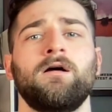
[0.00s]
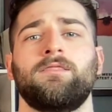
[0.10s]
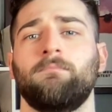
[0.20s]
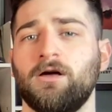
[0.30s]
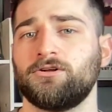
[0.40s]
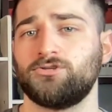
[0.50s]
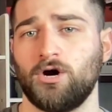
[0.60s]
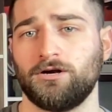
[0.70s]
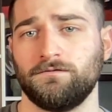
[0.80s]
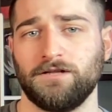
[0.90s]
The
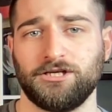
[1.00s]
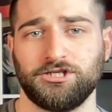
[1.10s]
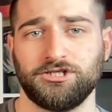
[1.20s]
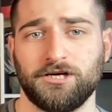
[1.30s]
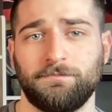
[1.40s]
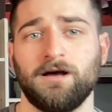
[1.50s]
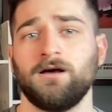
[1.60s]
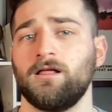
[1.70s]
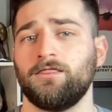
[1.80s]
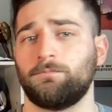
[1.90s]
mother-daughter relationship,
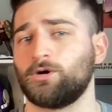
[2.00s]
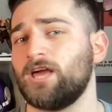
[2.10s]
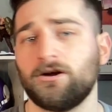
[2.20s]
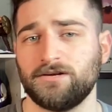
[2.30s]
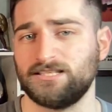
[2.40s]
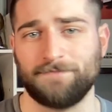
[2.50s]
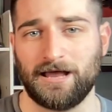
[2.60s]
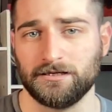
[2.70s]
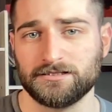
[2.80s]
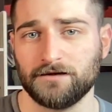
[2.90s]
the precarious
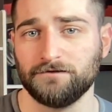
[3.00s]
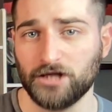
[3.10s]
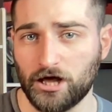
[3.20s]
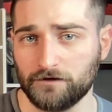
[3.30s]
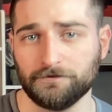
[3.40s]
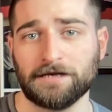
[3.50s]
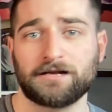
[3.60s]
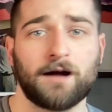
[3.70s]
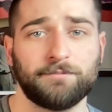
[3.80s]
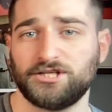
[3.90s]
balance of love and
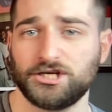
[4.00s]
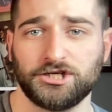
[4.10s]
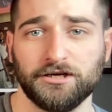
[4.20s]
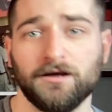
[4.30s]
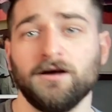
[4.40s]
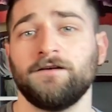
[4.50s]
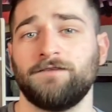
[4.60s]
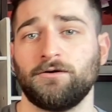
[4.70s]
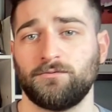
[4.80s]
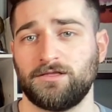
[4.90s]
competition
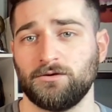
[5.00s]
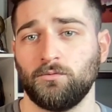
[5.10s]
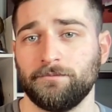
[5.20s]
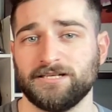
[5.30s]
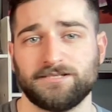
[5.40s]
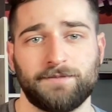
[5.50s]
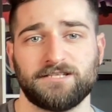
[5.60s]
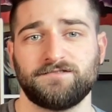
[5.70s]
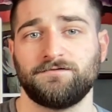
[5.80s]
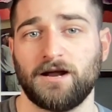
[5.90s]
found within women's
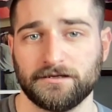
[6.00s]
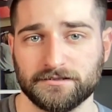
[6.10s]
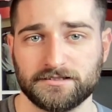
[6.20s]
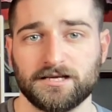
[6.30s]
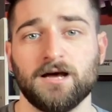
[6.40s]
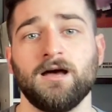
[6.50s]
best friends,